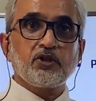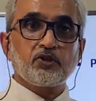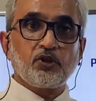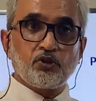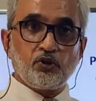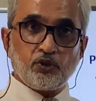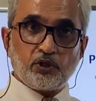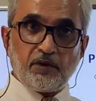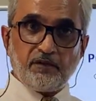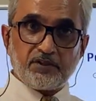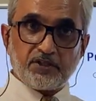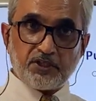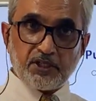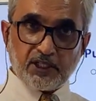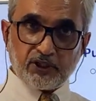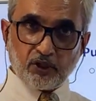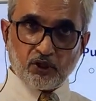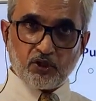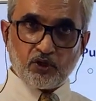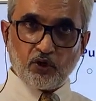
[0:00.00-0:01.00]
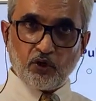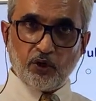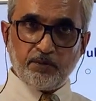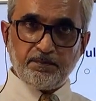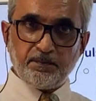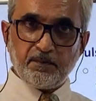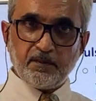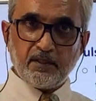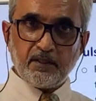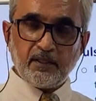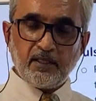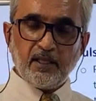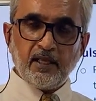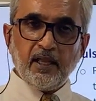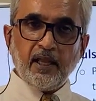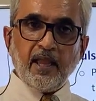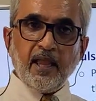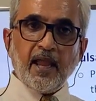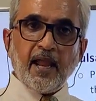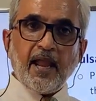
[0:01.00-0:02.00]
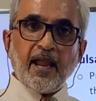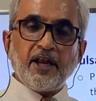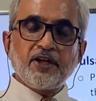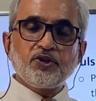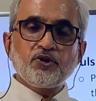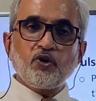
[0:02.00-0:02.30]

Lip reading: So you have a stethoscope, and